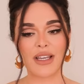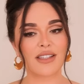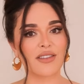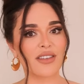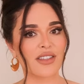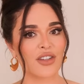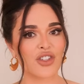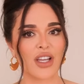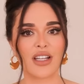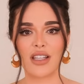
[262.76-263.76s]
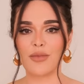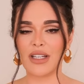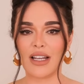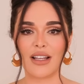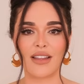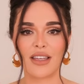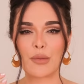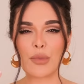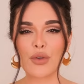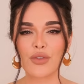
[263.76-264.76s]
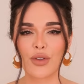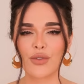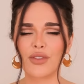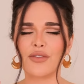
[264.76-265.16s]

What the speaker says: because of the sunshine and the banana, I think both notes